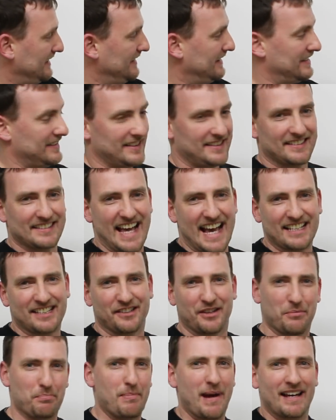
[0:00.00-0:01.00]
This is actually
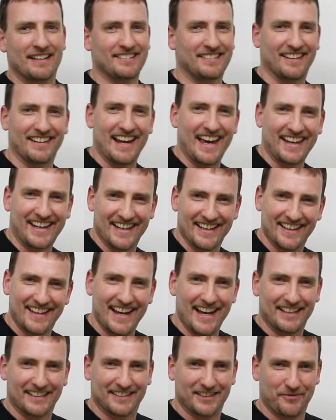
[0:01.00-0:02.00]
the best that I can
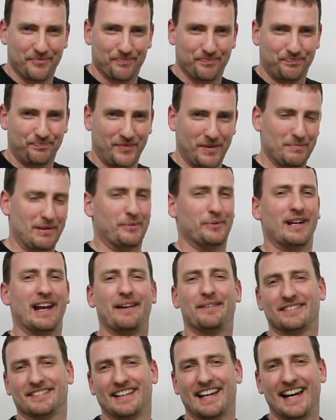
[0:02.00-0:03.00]
get. But when I
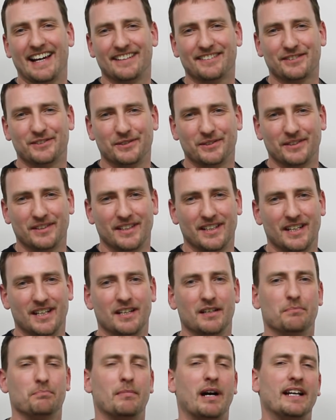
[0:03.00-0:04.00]
was in high school,
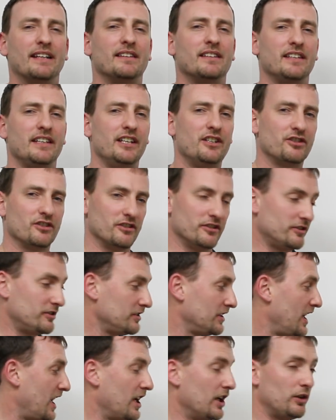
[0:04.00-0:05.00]
my teachers
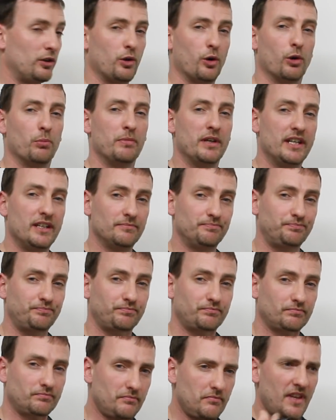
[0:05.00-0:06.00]
told me
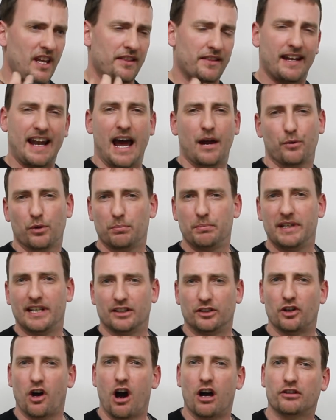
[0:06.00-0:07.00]
that I will be a
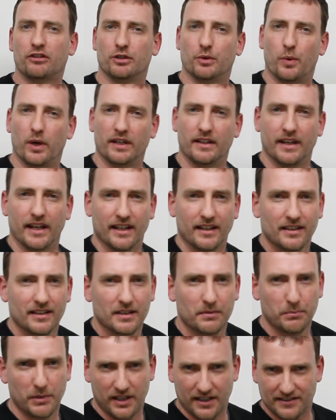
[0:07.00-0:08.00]
doctor one day
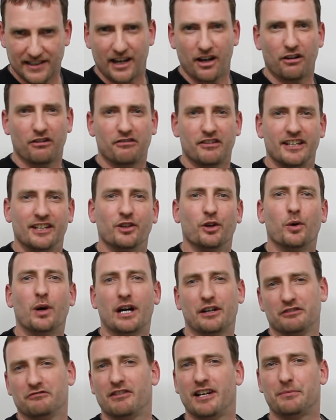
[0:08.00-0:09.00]
because I already know
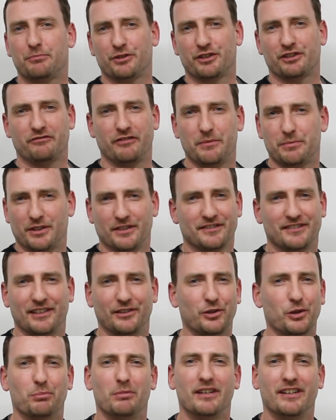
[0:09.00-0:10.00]
how to write prescriptions that
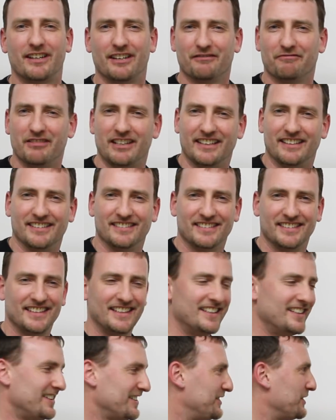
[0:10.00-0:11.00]
nobody can read.
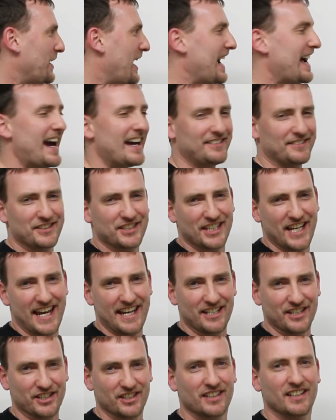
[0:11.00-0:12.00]
So I had to
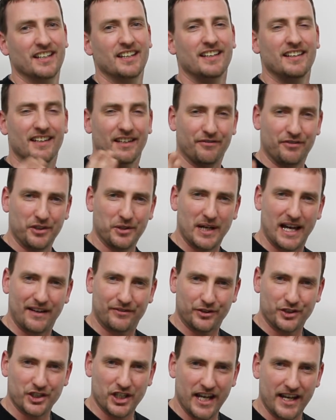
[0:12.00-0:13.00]
change. If you have
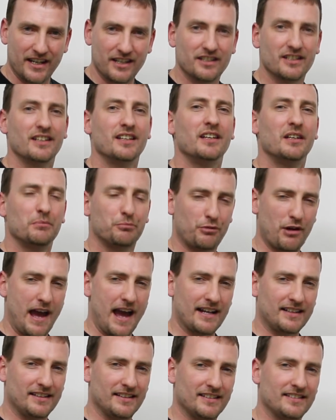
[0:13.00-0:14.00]
to change,
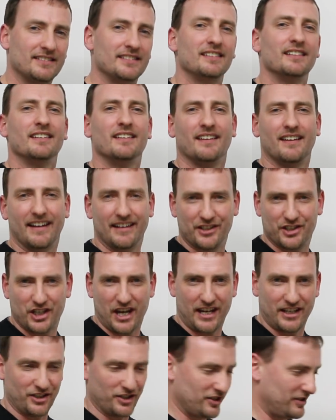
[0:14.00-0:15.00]
practice and
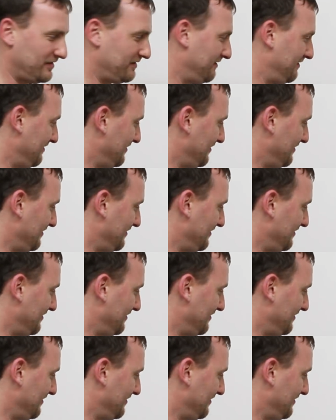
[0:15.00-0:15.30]
change.